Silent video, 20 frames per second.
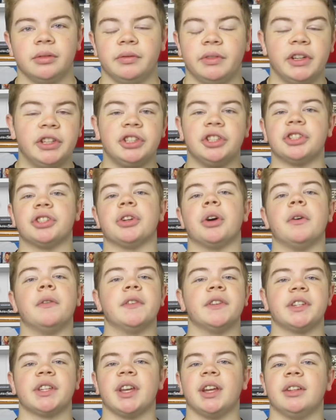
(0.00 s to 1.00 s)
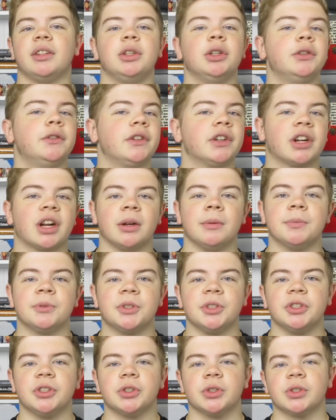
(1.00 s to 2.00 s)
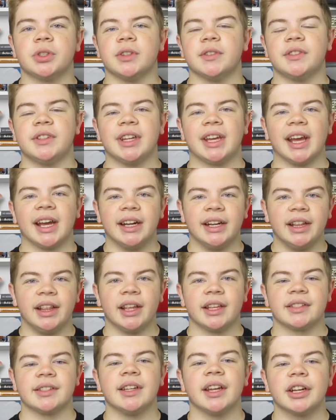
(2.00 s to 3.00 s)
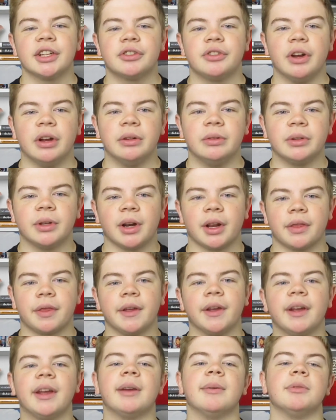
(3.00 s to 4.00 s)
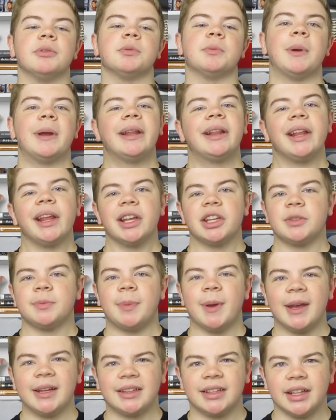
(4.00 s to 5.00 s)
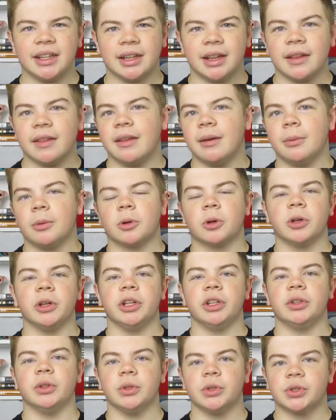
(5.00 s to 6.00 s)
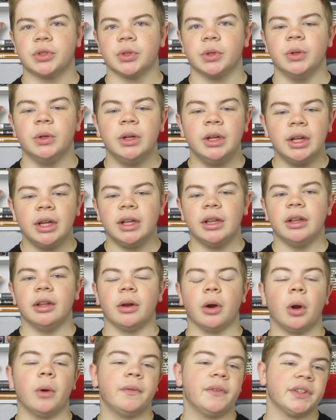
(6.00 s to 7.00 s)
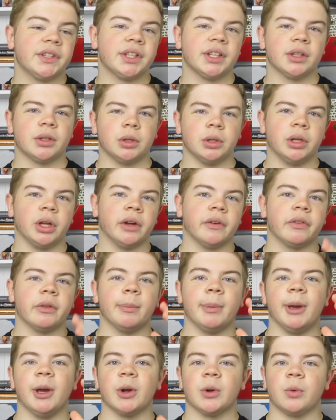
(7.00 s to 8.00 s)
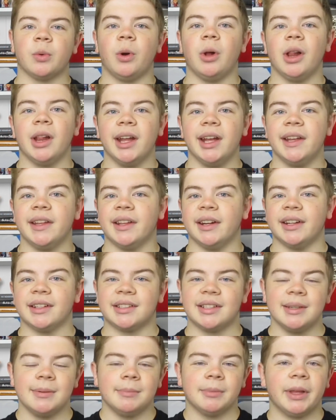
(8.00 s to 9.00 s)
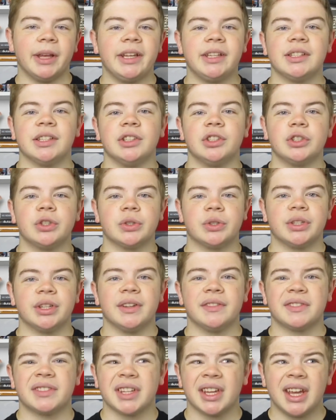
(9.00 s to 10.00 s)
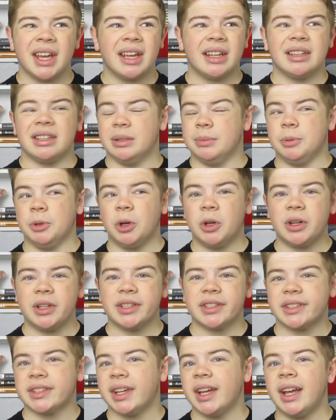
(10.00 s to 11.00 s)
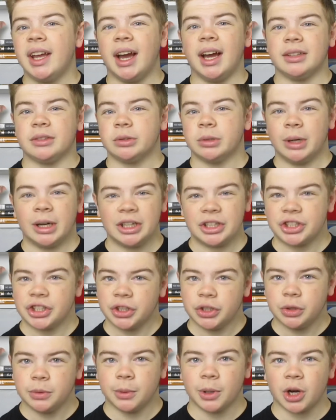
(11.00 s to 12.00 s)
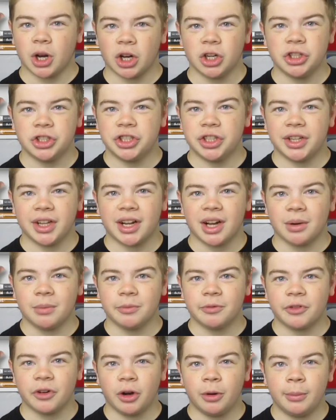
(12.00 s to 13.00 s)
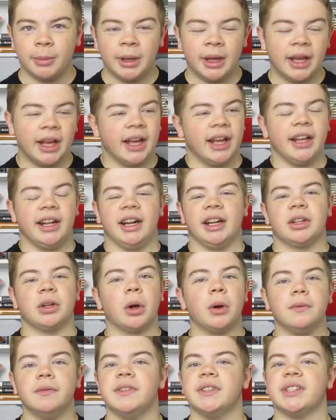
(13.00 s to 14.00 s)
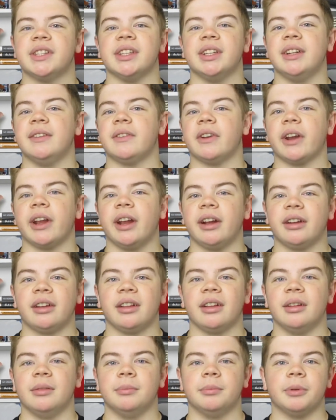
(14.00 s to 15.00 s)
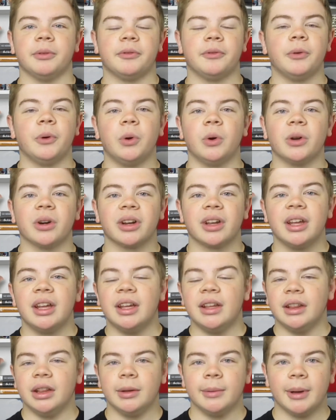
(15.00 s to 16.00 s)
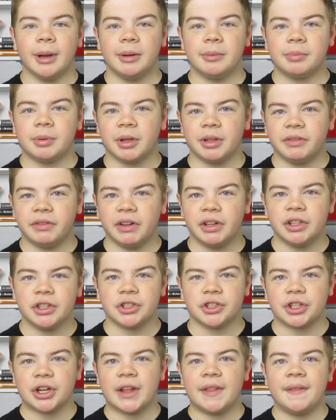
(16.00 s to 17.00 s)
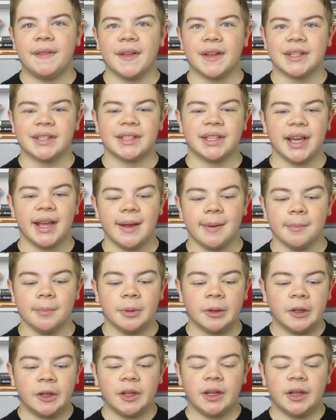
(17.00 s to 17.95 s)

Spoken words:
Rangers obviously had to overcome St Joseph's to get into this next round, and I think it was widely expected that they were going to do so. They're obviously going to have the better quality than a team like St Joseph's. To be honest, I don't actually know what country they come from, and I'd obviously never heard of them before they went and played Rangers in this game.